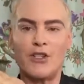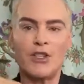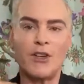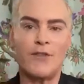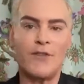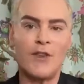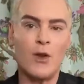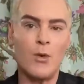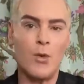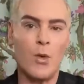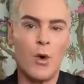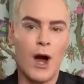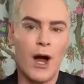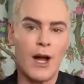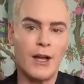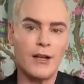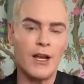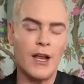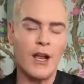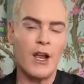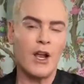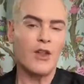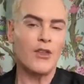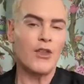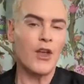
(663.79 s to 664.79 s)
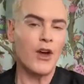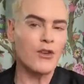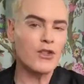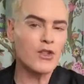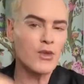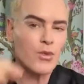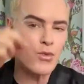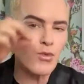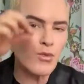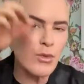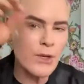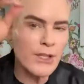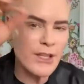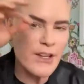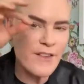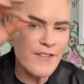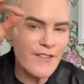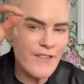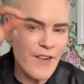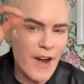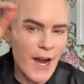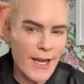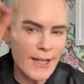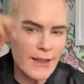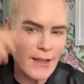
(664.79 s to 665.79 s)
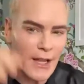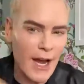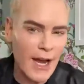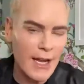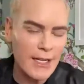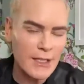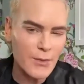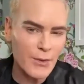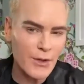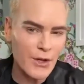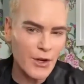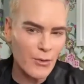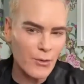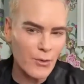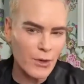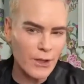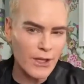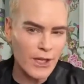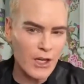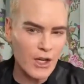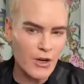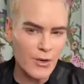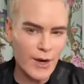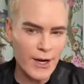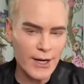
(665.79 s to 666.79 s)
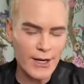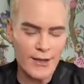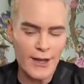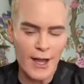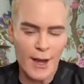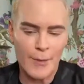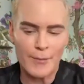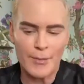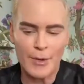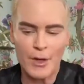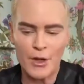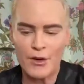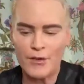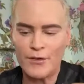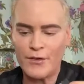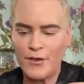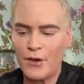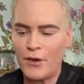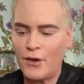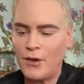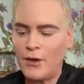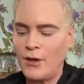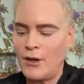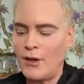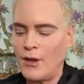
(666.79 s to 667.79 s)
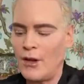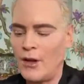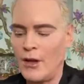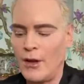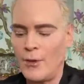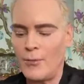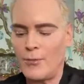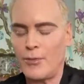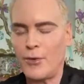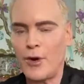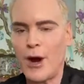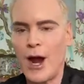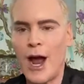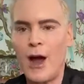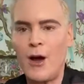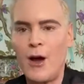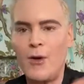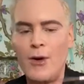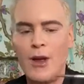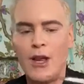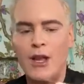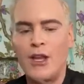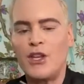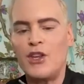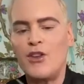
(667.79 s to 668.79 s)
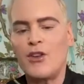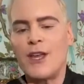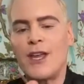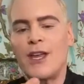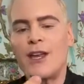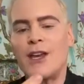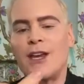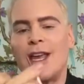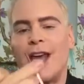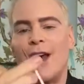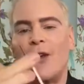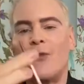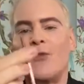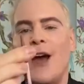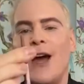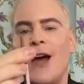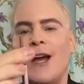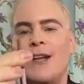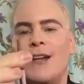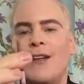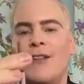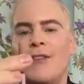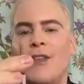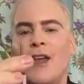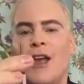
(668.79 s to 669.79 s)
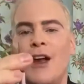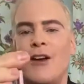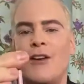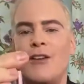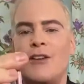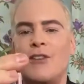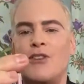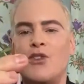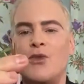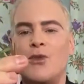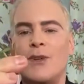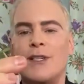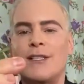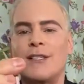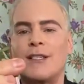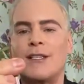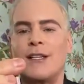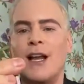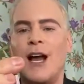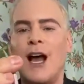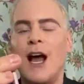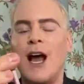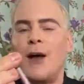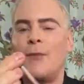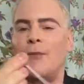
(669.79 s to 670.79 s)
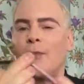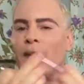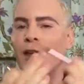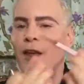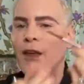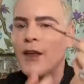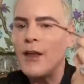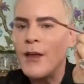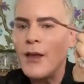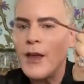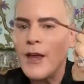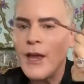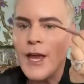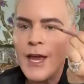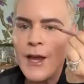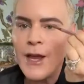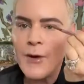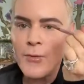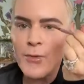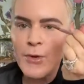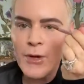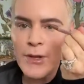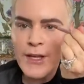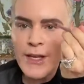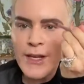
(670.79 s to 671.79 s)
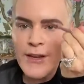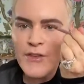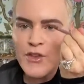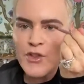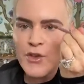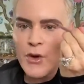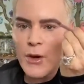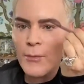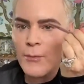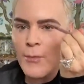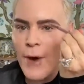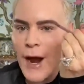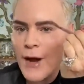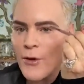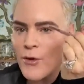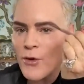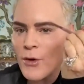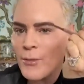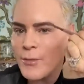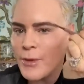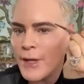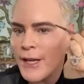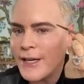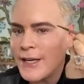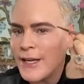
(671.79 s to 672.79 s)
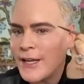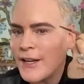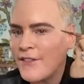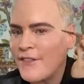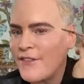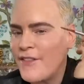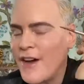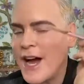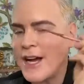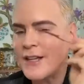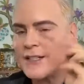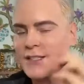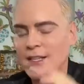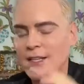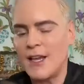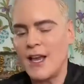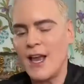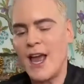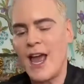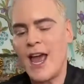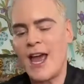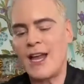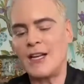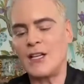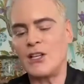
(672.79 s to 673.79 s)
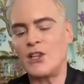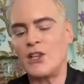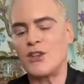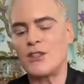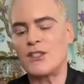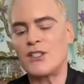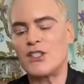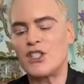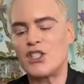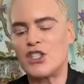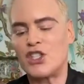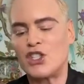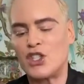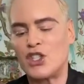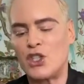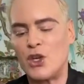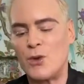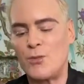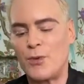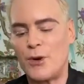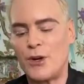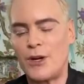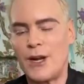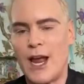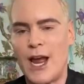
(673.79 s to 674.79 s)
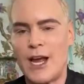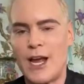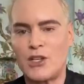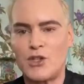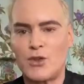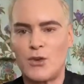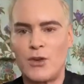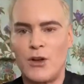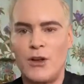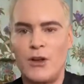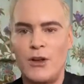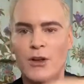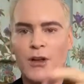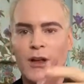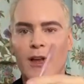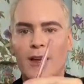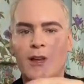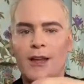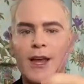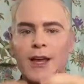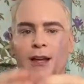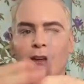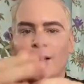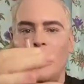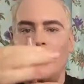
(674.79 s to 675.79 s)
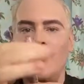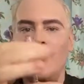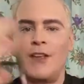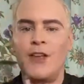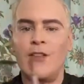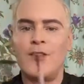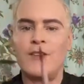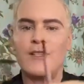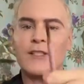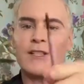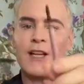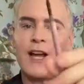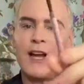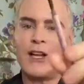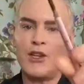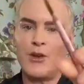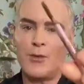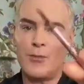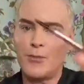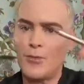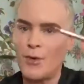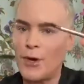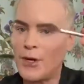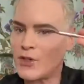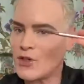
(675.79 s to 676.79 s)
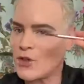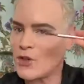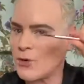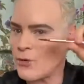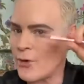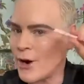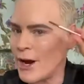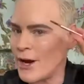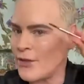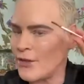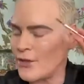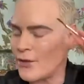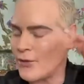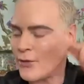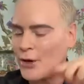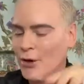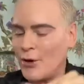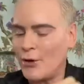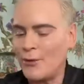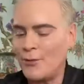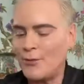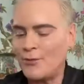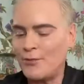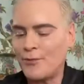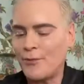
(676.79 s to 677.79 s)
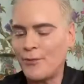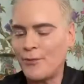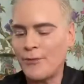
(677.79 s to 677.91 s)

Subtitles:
So if you want those really fine lines when you're really creating that beautiful brow, you can get right in there, you twist it up. It really gives you a microblading effect and it looks super natural. Again, on the other side, you brush it right through.